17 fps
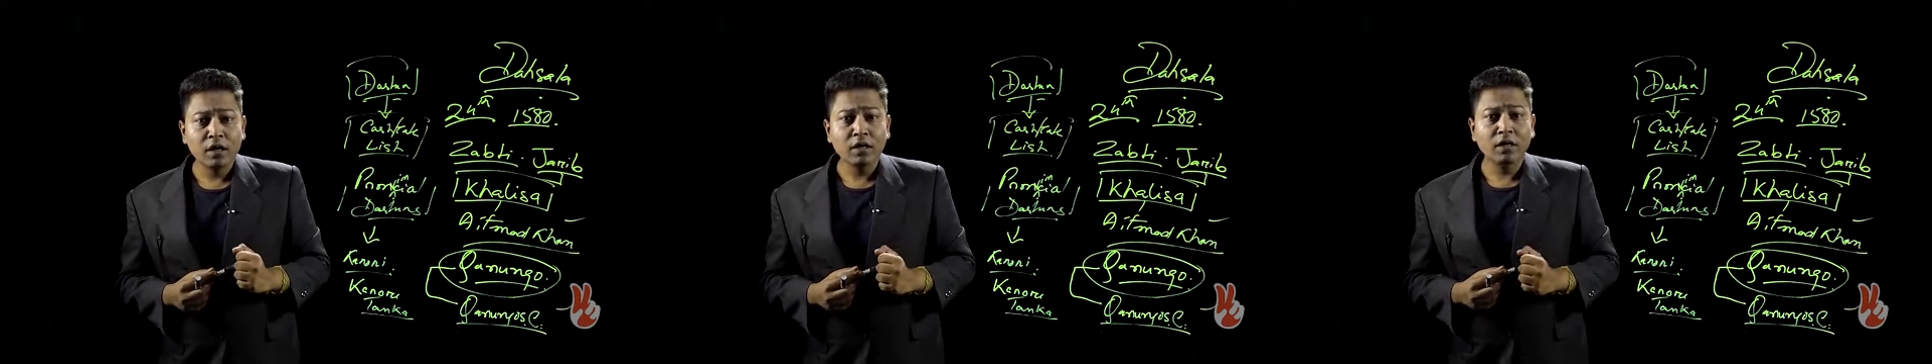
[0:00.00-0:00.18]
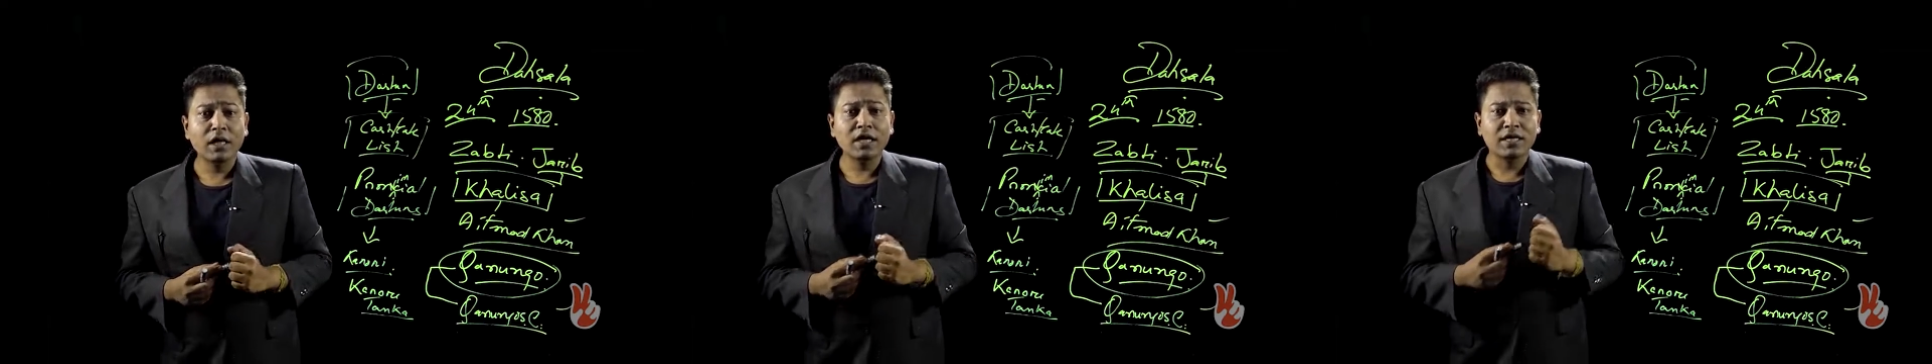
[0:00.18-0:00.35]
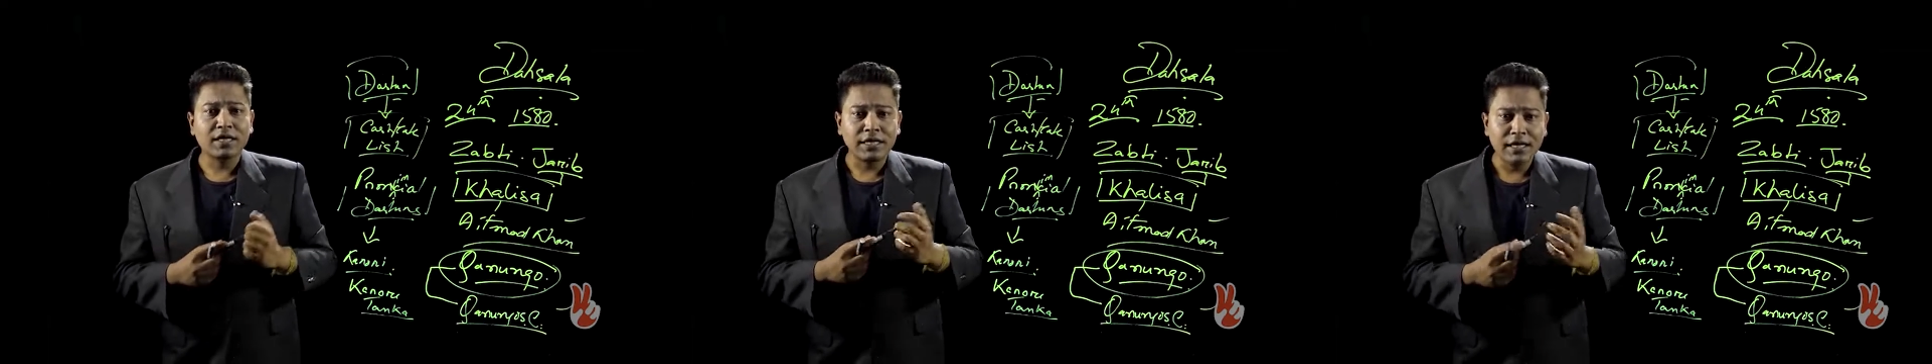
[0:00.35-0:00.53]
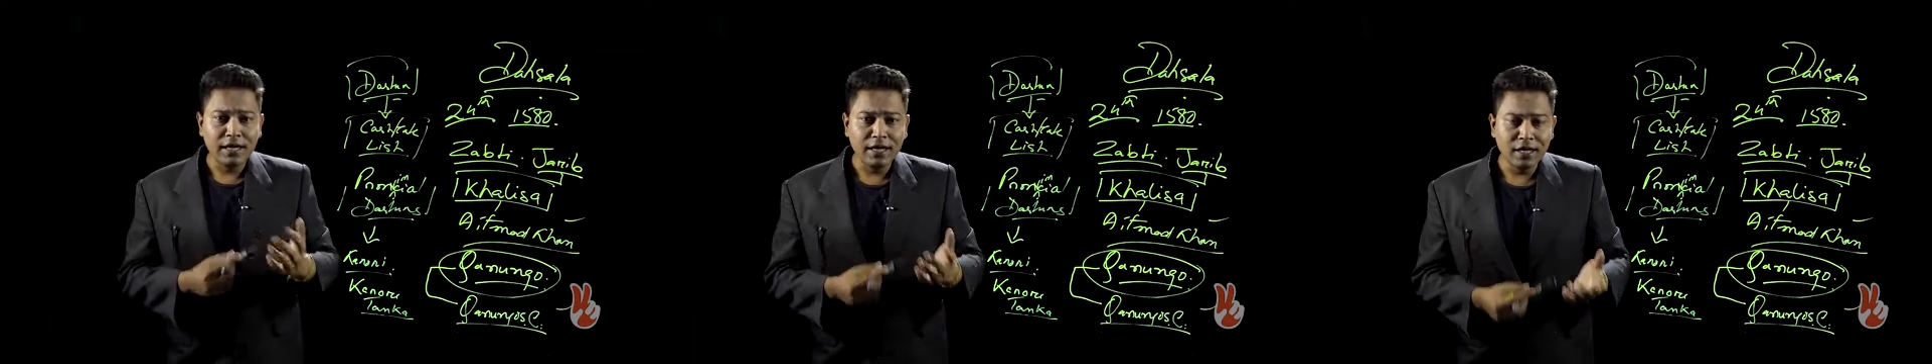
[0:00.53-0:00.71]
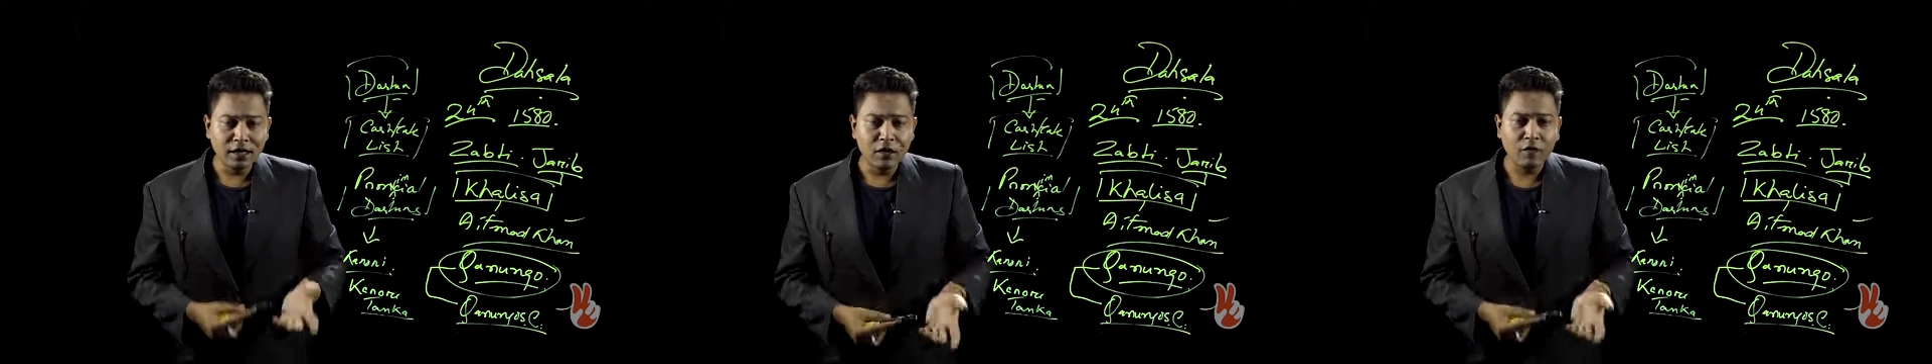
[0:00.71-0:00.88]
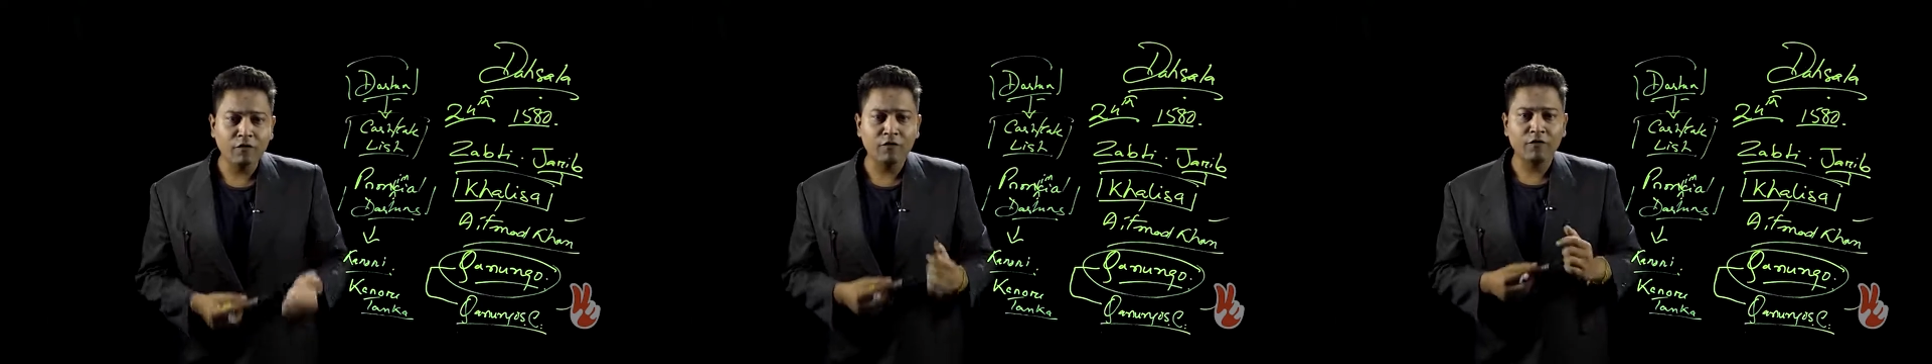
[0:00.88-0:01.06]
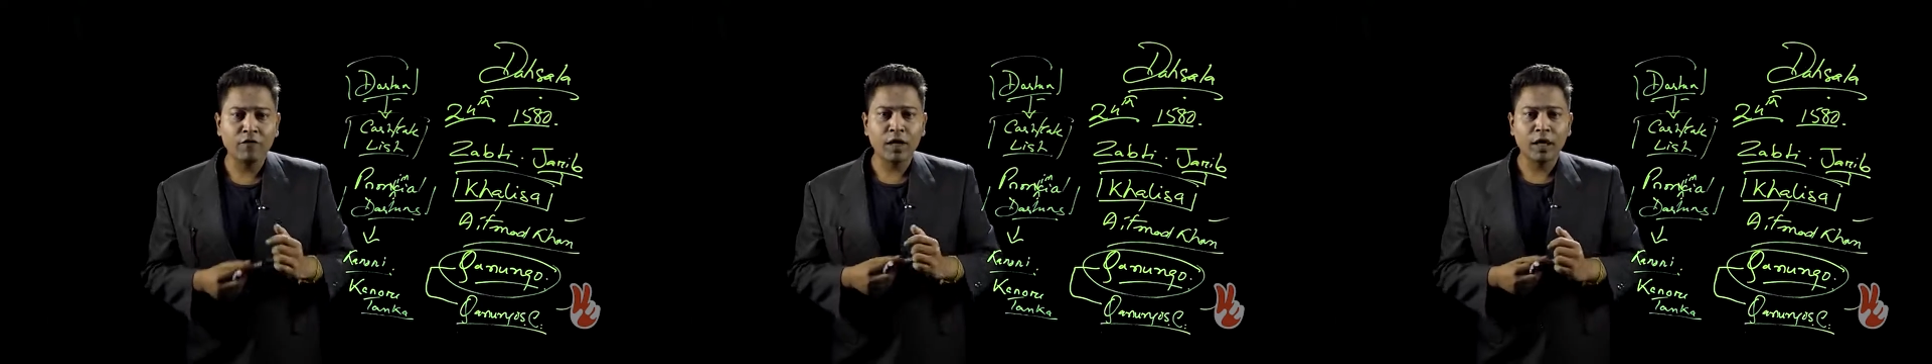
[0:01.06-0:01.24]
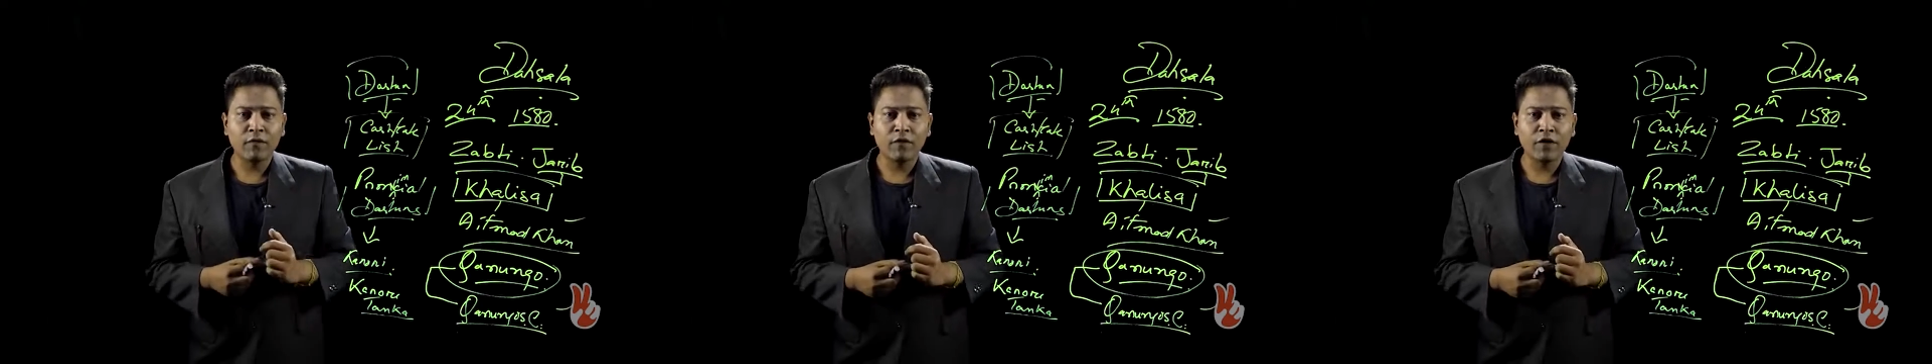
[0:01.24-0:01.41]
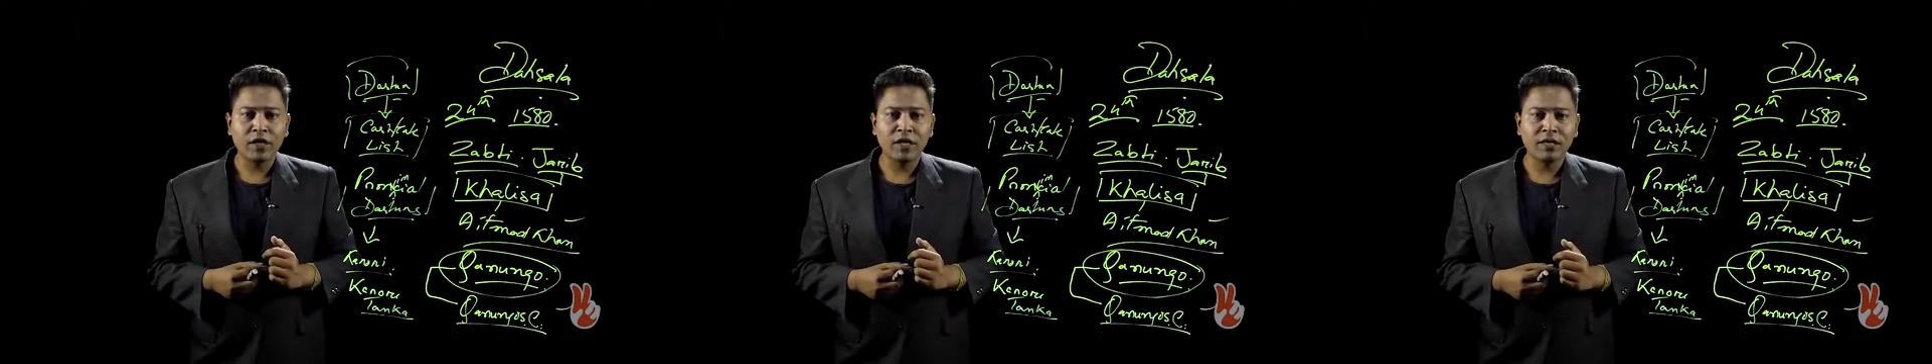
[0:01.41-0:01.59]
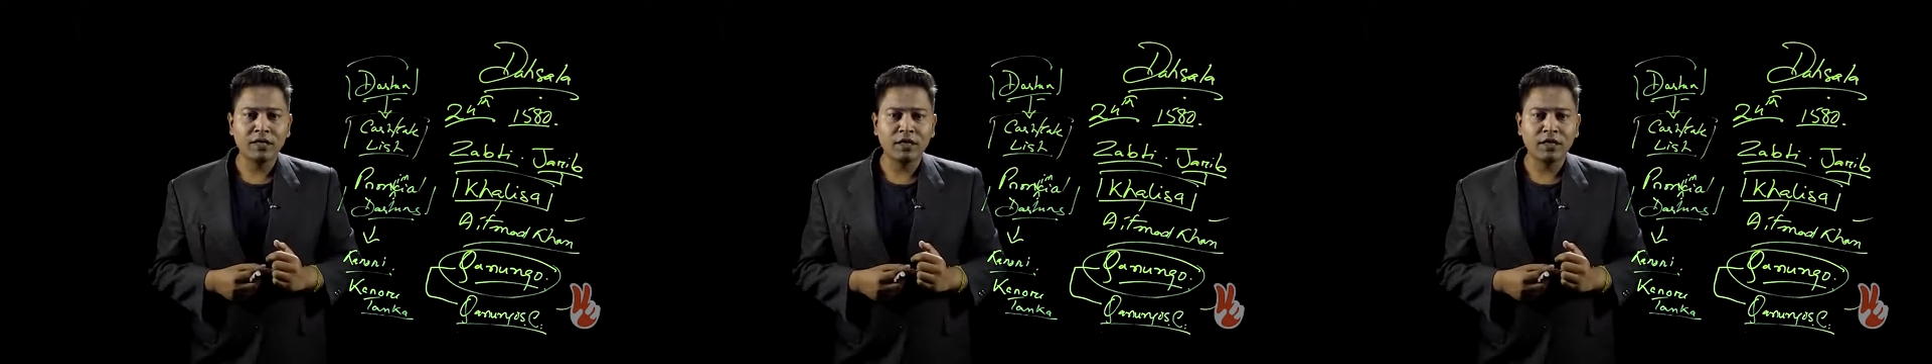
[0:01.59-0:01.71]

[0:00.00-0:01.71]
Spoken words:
the yields of various